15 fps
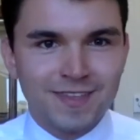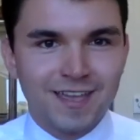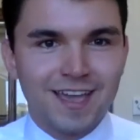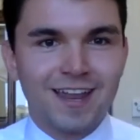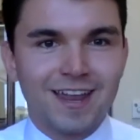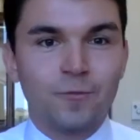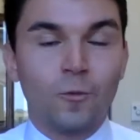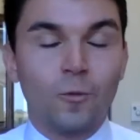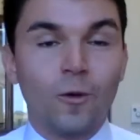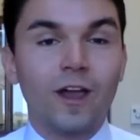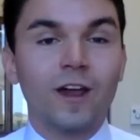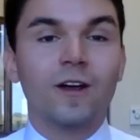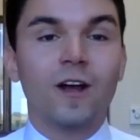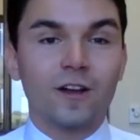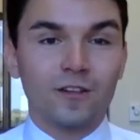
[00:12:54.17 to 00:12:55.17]
And
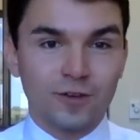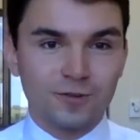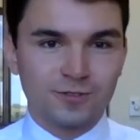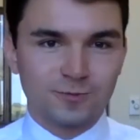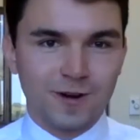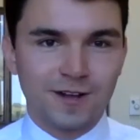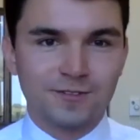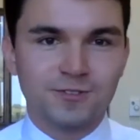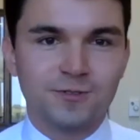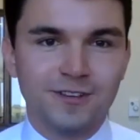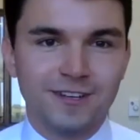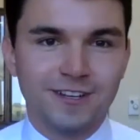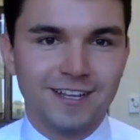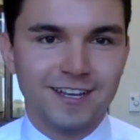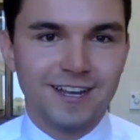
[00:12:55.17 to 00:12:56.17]
where are those routes
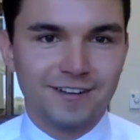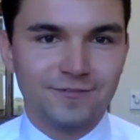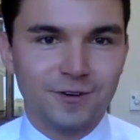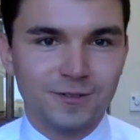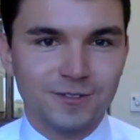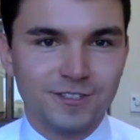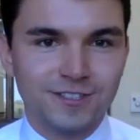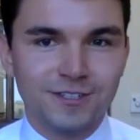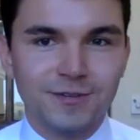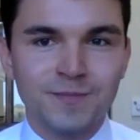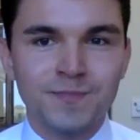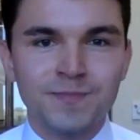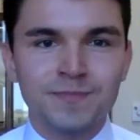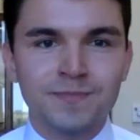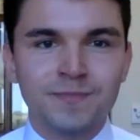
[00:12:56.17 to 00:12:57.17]
going to connect folks
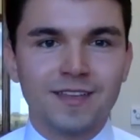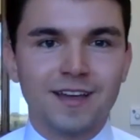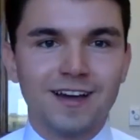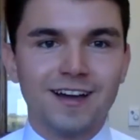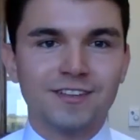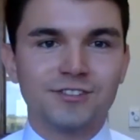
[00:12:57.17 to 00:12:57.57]
to?